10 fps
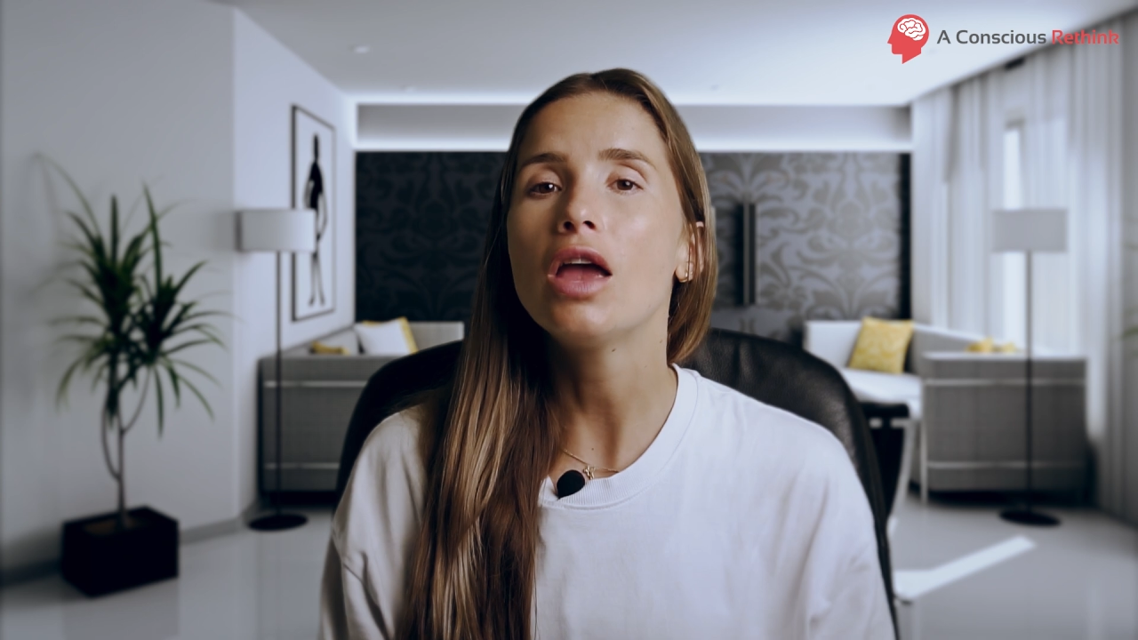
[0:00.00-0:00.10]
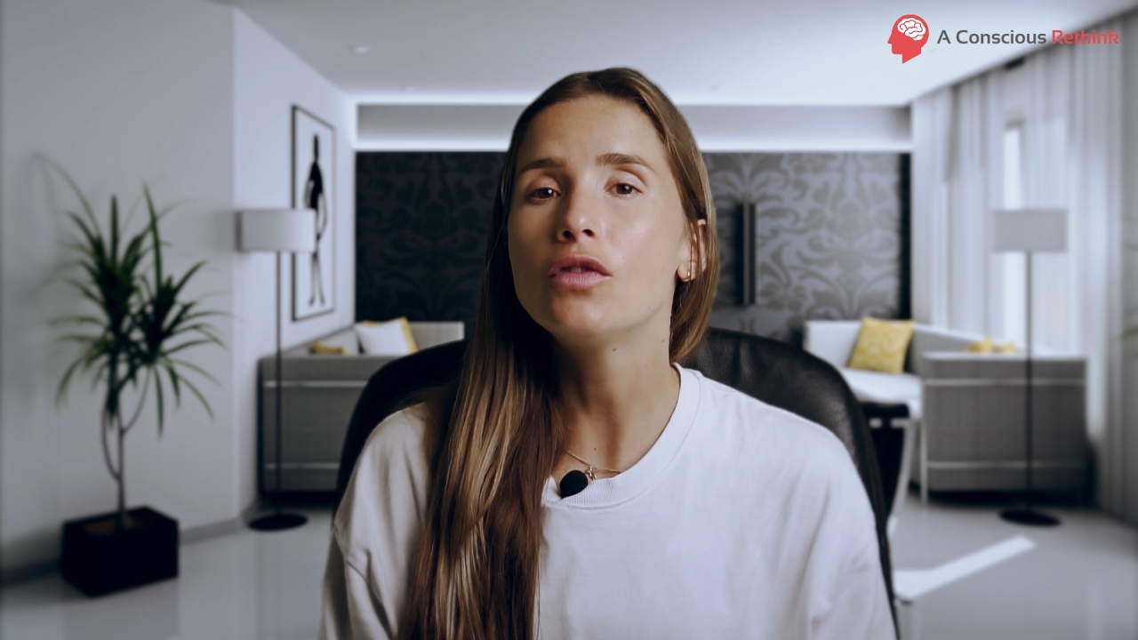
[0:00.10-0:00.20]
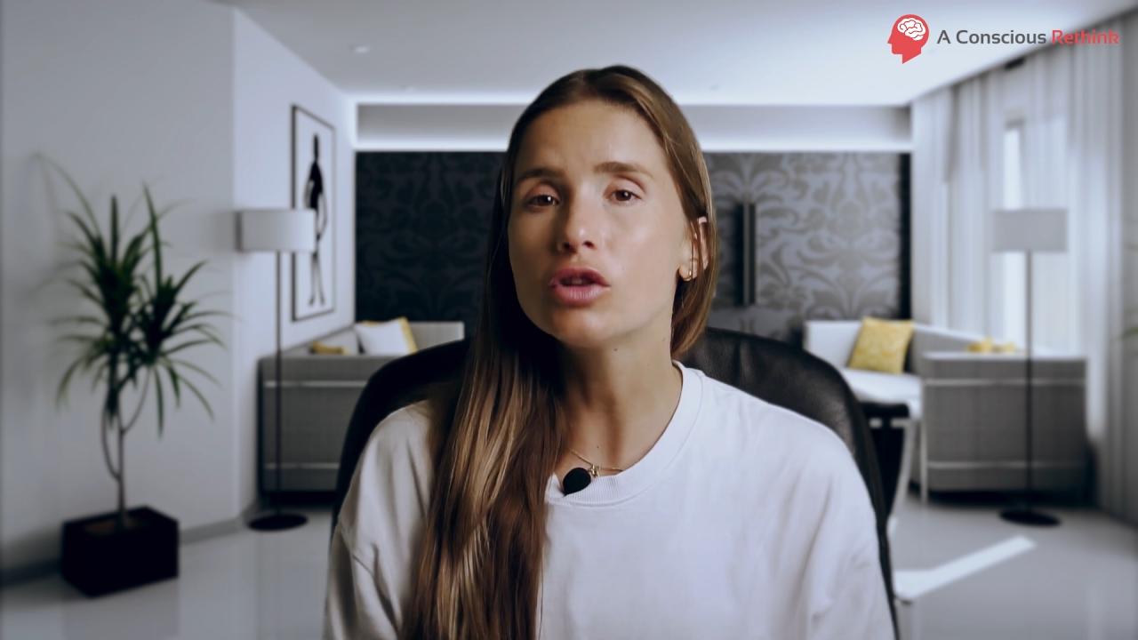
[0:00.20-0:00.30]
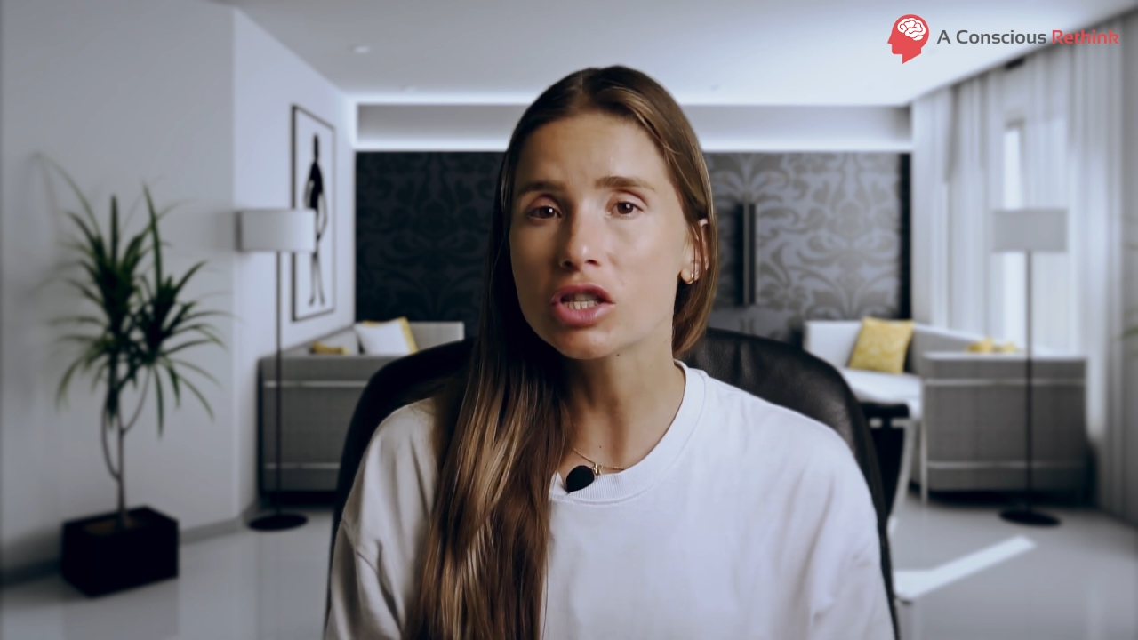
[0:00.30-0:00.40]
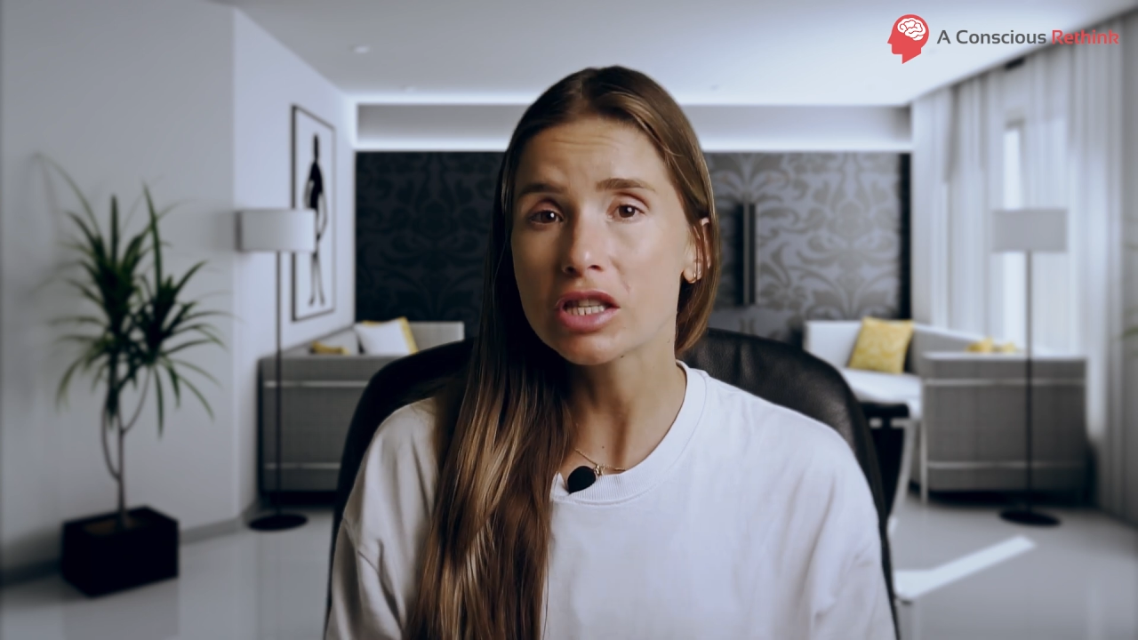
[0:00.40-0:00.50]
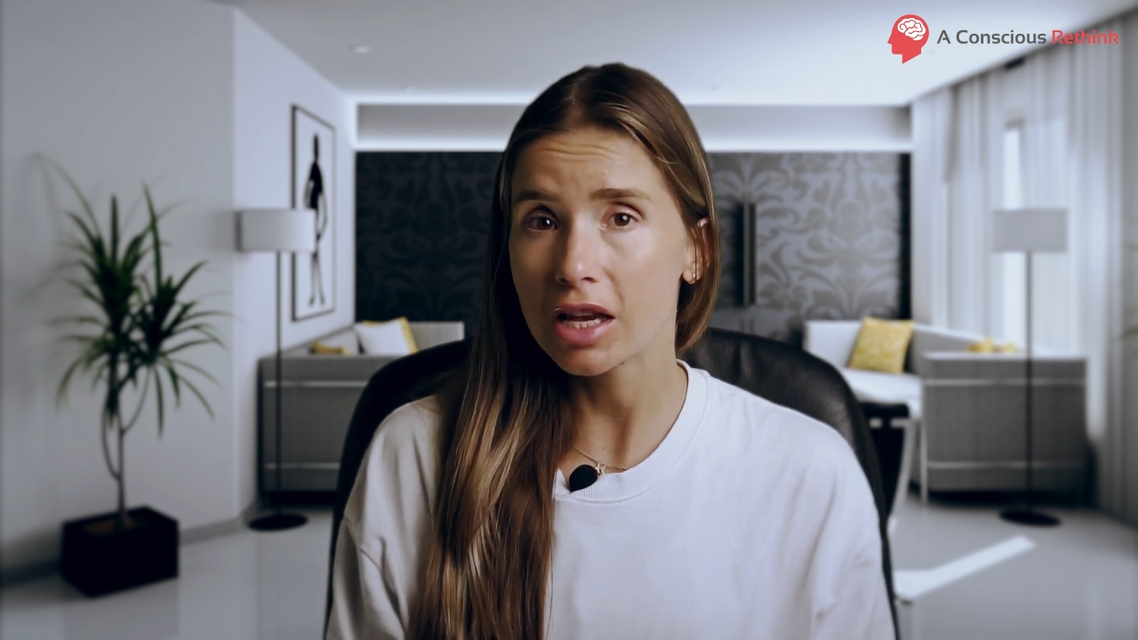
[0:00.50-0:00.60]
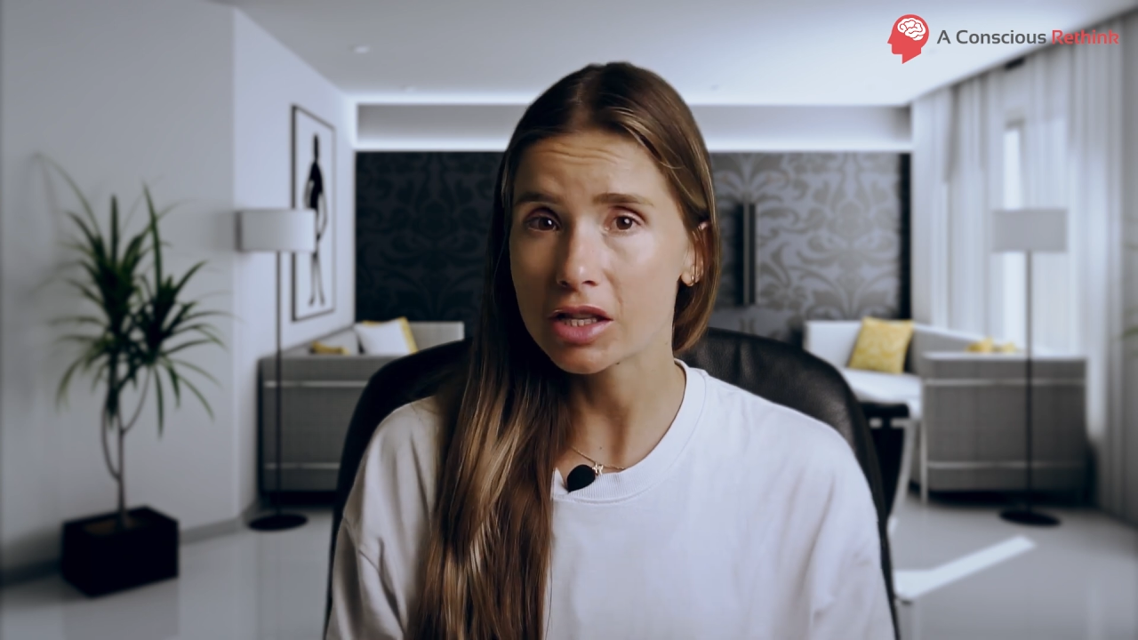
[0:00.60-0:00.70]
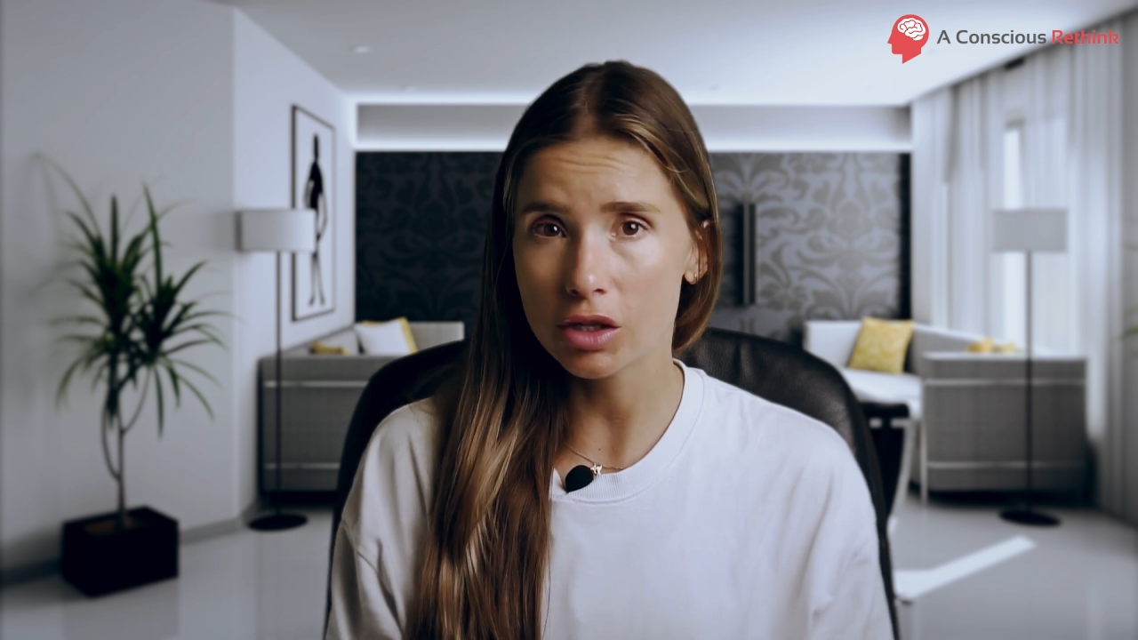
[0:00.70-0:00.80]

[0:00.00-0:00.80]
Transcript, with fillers: If you're just getting